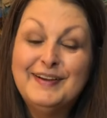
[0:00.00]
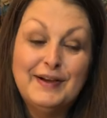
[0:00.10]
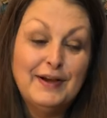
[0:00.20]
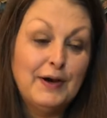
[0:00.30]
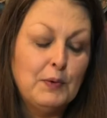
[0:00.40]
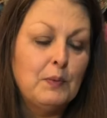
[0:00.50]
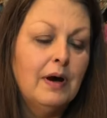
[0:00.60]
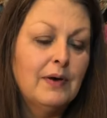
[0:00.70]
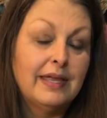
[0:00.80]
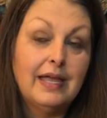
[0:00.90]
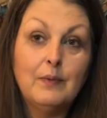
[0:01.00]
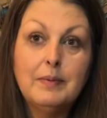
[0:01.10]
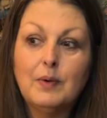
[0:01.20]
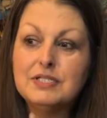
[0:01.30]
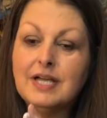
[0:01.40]
Oh, okay. Yeah, we
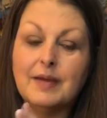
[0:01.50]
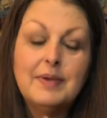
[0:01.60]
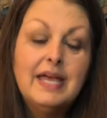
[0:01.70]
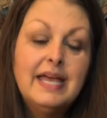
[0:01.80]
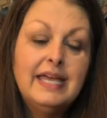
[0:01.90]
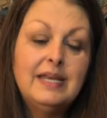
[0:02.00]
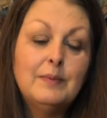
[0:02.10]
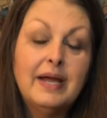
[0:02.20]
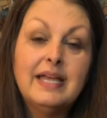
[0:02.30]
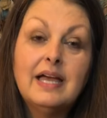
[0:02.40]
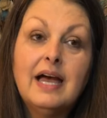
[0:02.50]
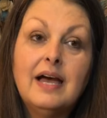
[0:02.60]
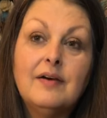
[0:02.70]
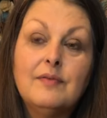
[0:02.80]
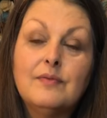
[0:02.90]
better watch time. Anyway,
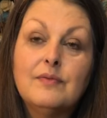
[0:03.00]
I